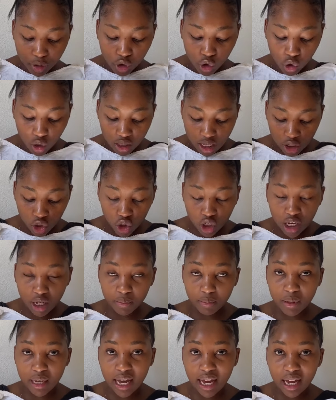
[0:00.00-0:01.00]
so that you can
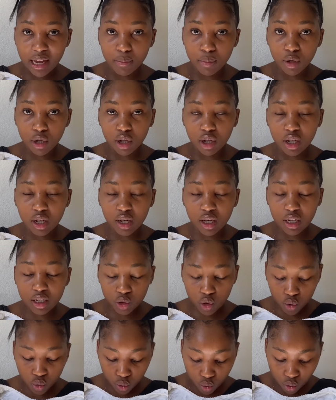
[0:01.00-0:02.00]
be able
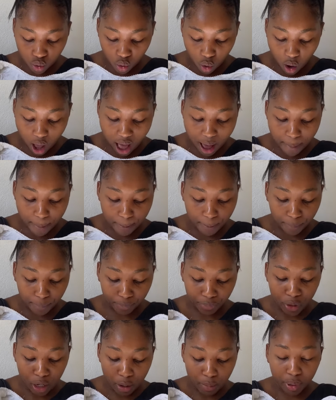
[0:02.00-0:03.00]
to um
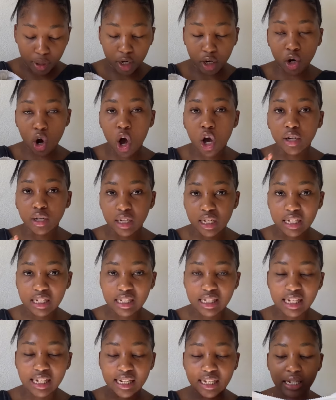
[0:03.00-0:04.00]
put it on
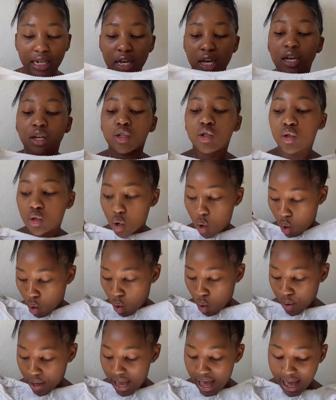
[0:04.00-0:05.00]
easily
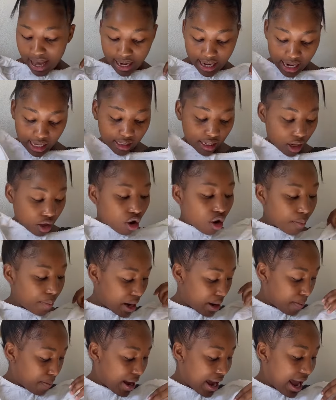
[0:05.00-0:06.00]
so yeah it has an
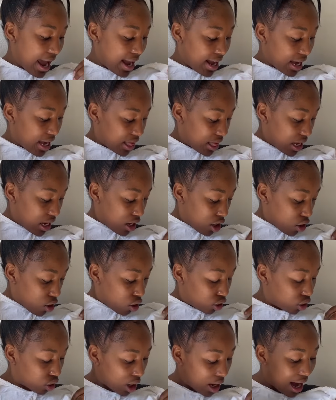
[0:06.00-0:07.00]
open back and then it
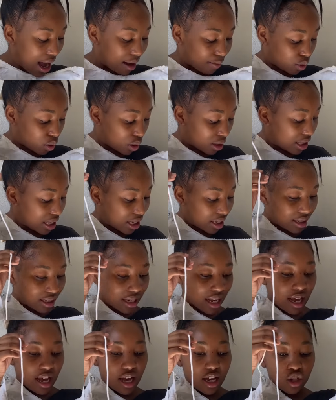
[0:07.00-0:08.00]
also comes with this